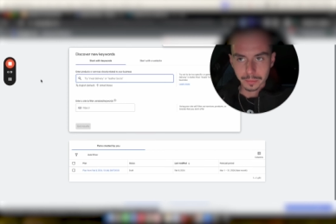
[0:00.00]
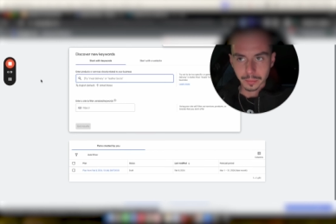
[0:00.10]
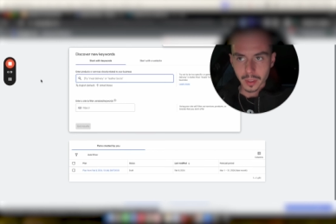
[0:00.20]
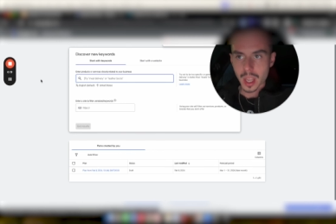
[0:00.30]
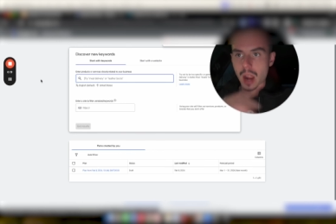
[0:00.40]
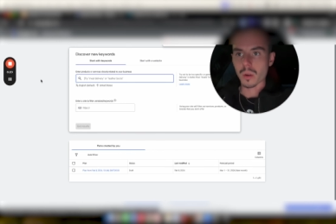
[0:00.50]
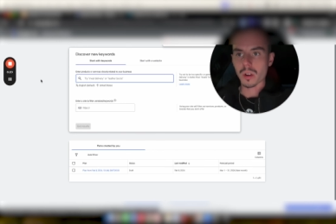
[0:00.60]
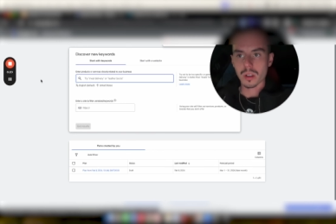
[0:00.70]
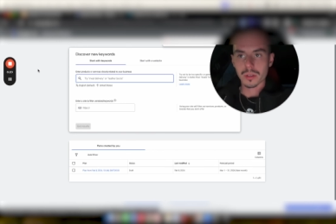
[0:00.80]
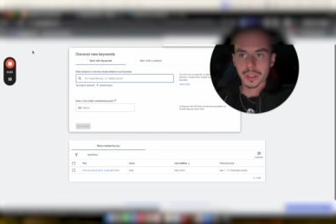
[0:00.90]
Now,
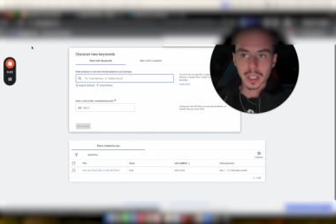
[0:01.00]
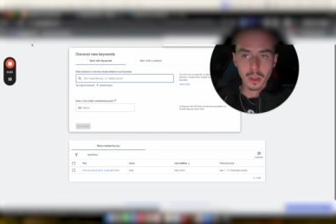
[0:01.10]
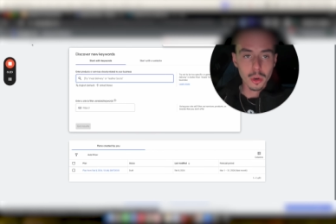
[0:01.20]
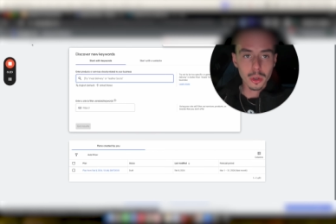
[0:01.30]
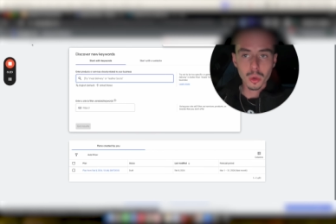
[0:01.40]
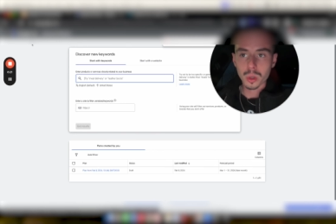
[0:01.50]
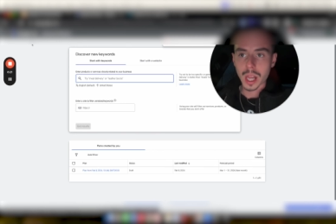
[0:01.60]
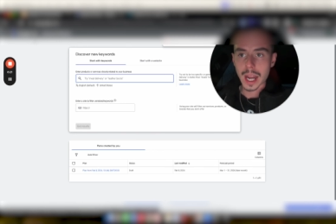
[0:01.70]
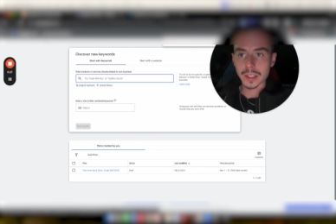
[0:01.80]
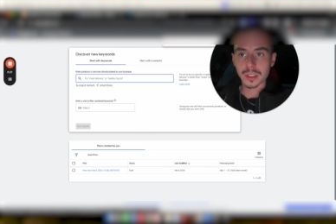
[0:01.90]
you're going to go to Google
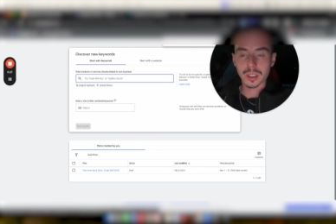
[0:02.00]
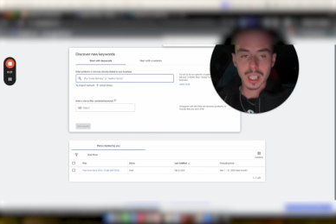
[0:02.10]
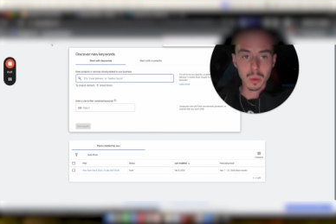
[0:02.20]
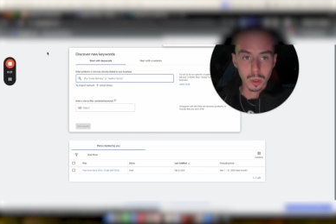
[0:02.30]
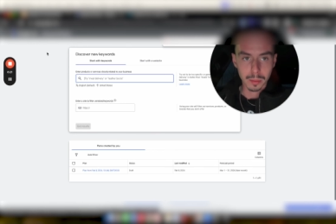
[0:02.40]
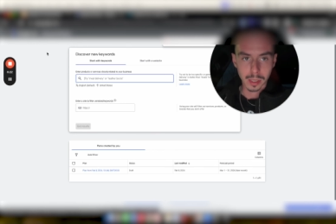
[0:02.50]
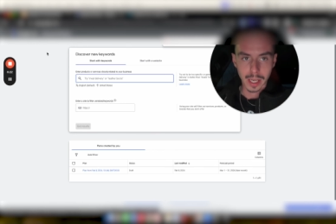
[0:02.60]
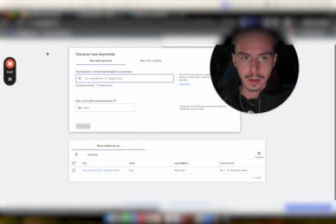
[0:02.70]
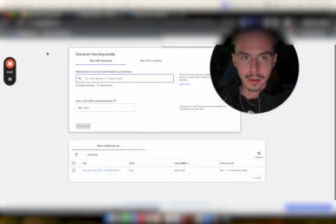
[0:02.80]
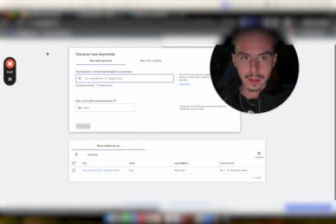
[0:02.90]
Ads Keyword
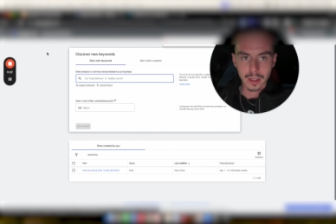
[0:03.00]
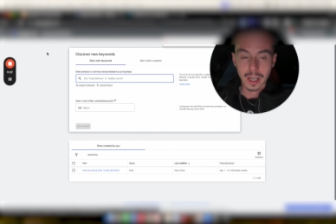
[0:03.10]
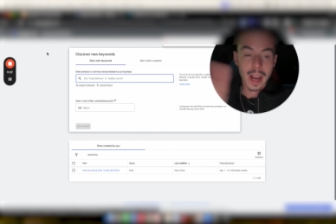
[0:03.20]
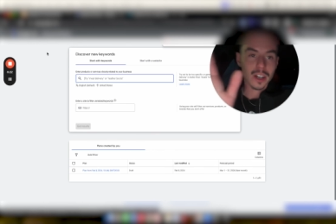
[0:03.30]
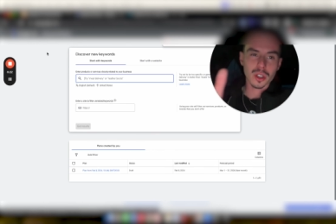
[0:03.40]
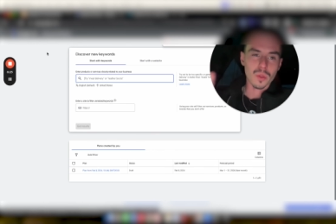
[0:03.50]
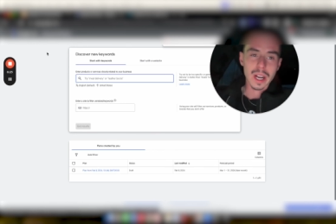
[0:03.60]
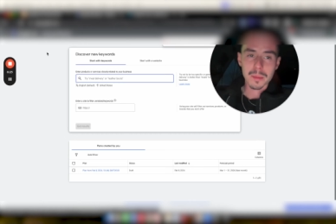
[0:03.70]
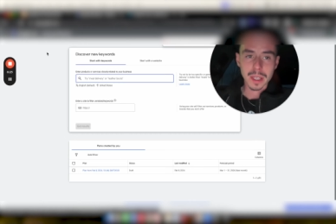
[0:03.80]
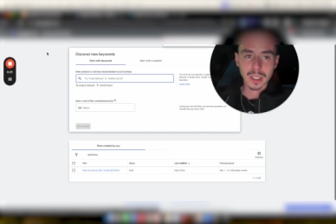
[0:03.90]
Planner, and I actually
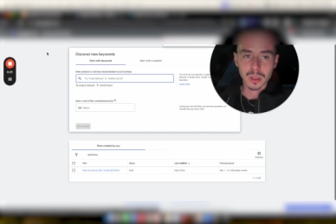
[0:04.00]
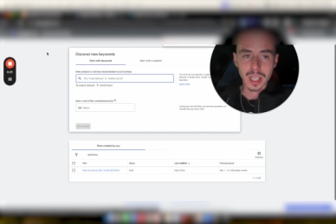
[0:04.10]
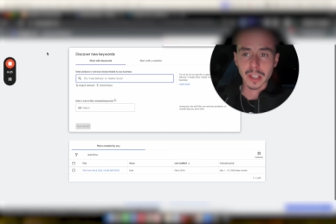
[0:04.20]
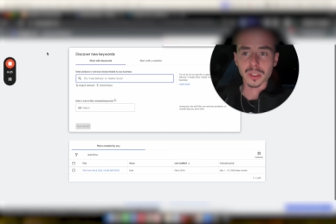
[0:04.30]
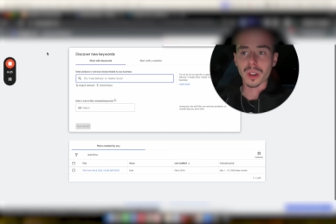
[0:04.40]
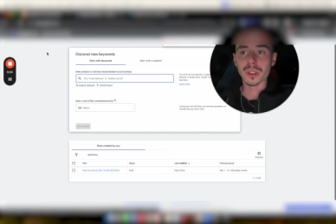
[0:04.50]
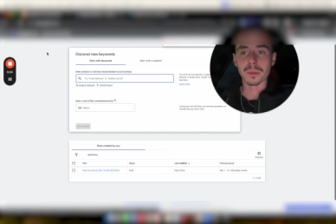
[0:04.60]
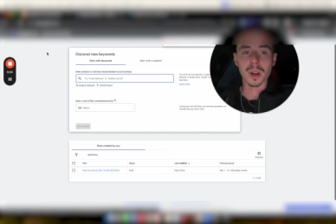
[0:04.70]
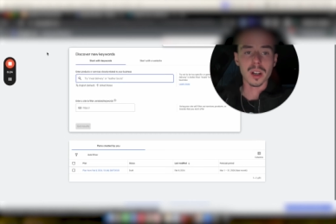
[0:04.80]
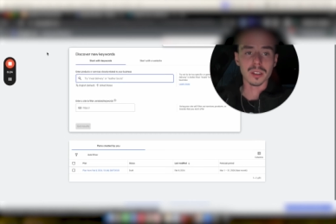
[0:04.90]
recommend that you test all your
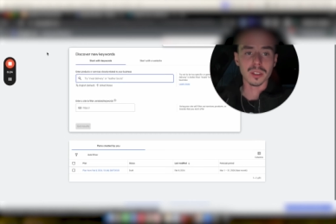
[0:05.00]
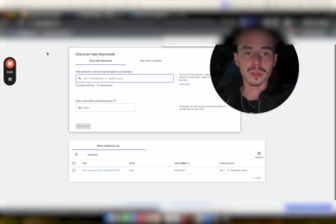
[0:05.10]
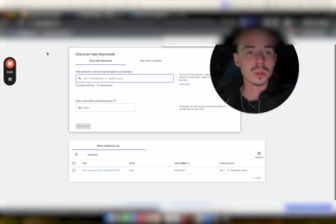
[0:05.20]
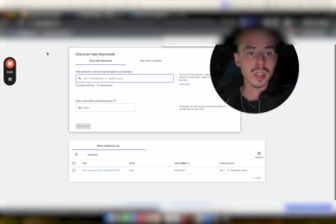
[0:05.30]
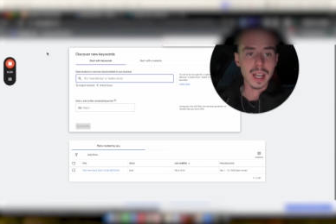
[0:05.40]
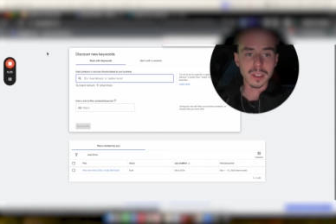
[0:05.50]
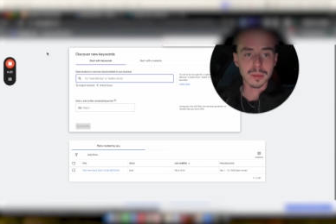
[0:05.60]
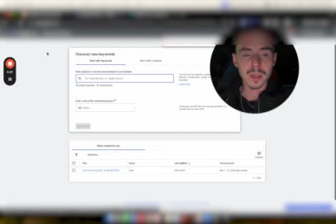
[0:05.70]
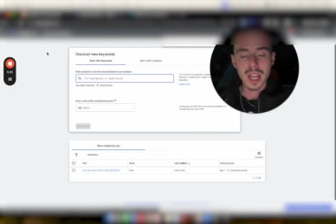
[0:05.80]
products on Google Ads.